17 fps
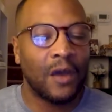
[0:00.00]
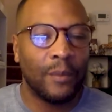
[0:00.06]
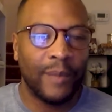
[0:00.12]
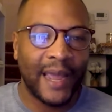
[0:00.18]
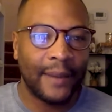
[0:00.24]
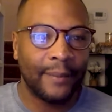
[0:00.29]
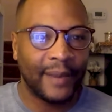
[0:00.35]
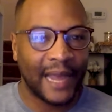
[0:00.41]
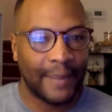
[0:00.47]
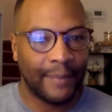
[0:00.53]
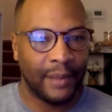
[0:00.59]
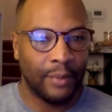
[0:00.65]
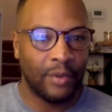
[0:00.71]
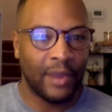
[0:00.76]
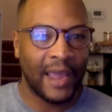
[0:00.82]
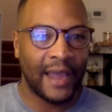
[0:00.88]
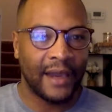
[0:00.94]
how bad Black
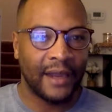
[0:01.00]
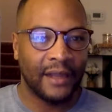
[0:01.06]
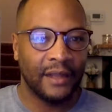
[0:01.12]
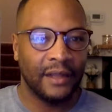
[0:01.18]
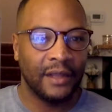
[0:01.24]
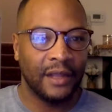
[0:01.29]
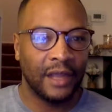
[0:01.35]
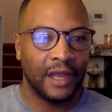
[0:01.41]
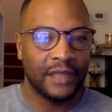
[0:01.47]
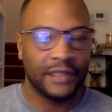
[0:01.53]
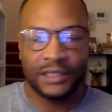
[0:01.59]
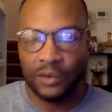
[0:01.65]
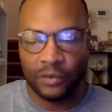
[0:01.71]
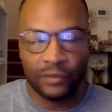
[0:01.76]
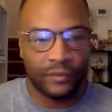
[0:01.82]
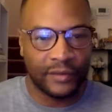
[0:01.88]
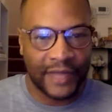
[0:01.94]
people had it
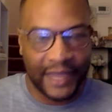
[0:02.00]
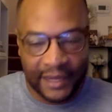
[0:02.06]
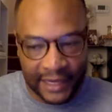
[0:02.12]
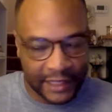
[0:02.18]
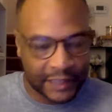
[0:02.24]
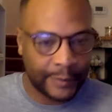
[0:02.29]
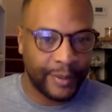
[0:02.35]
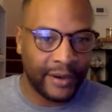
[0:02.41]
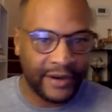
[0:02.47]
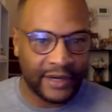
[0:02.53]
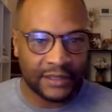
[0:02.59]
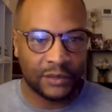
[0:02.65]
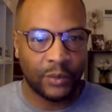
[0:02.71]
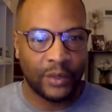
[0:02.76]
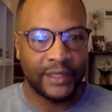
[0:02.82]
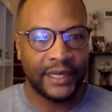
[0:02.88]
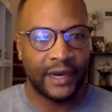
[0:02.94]
until they
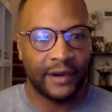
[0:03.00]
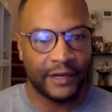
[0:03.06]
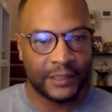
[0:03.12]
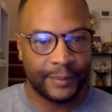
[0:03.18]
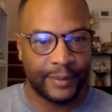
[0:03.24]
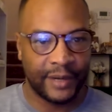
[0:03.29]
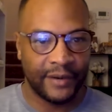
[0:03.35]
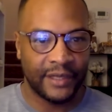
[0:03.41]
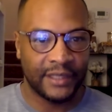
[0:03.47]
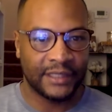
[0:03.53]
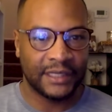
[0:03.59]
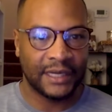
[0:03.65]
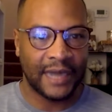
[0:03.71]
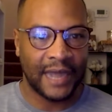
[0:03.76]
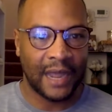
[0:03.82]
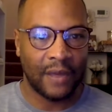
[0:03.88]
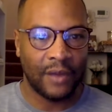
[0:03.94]
experienced what they're
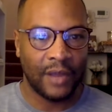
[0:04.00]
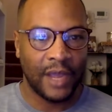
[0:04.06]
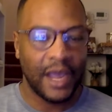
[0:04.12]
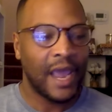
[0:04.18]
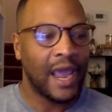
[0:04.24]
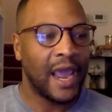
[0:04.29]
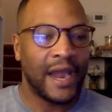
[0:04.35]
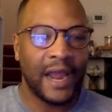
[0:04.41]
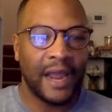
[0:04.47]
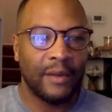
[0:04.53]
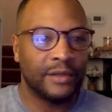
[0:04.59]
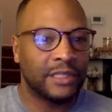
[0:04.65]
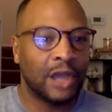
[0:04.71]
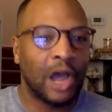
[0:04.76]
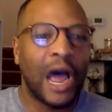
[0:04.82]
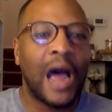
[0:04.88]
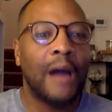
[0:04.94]
experiencing now. And they're
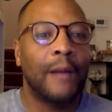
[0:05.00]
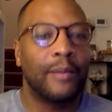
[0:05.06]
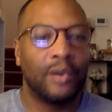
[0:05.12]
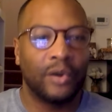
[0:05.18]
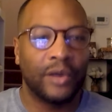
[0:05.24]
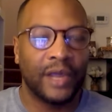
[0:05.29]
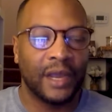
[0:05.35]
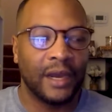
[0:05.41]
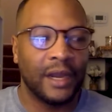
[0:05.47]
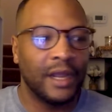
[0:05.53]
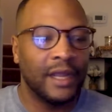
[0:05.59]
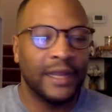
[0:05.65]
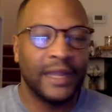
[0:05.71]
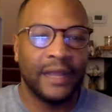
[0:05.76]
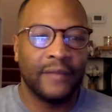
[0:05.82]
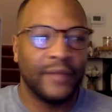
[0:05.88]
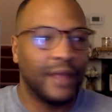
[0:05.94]
heartbroken.
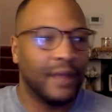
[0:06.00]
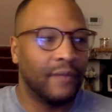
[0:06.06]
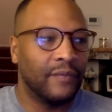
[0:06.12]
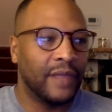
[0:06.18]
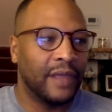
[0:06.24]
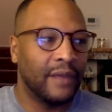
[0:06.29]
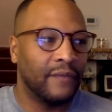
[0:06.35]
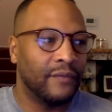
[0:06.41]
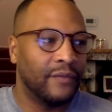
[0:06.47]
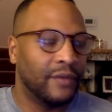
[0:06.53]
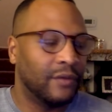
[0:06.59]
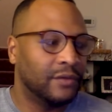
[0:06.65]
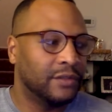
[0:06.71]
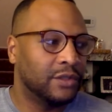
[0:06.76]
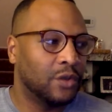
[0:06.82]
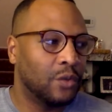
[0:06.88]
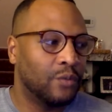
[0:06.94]
They're
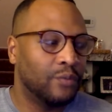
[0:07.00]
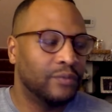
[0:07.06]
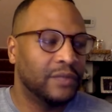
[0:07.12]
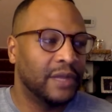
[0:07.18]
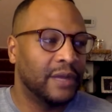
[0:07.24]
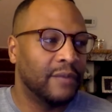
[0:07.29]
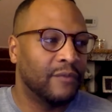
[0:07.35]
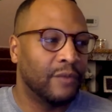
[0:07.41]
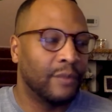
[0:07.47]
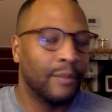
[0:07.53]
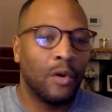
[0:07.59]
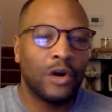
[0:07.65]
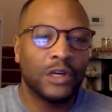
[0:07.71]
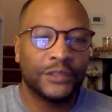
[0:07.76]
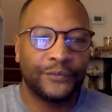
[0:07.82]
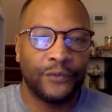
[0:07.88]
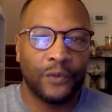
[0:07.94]

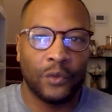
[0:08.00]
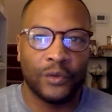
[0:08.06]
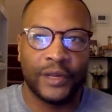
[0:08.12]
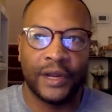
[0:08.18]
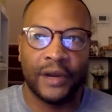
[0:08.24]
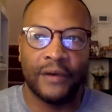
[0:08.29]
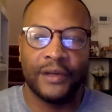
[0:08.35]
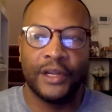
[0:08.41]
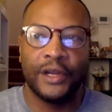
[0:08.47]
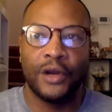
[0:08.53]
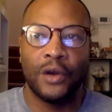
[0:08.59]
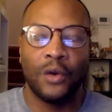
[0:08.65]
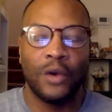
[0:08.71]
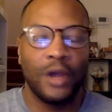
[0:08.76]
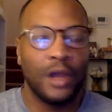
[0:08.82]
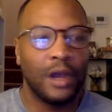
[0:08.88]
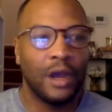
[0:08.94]
remorseful. They're, you
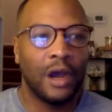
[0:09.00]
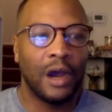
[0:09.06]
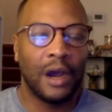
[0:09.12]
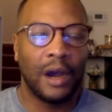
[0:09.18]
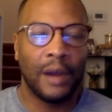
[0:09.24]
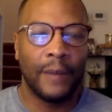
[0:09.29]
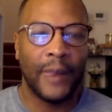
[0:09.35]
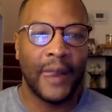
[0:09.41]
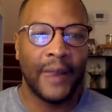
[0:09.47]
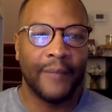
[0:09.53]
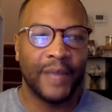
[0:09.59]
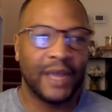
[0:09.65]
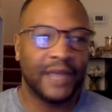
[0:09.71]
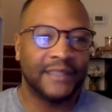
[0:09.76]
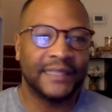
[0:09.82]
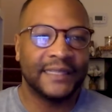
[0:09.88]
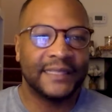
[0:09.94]
know, and
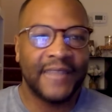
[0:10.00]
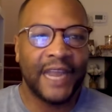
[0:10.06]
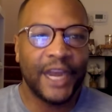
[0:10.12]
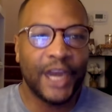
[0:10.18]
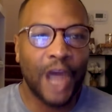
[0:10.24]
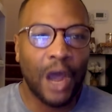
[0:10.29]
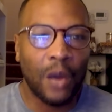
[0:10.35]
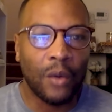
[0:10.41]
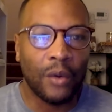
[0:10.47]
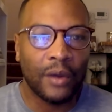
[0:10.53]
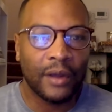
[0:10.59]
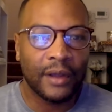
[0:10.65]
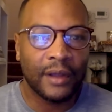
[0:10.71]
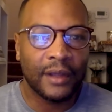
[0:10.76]
because they didn't know.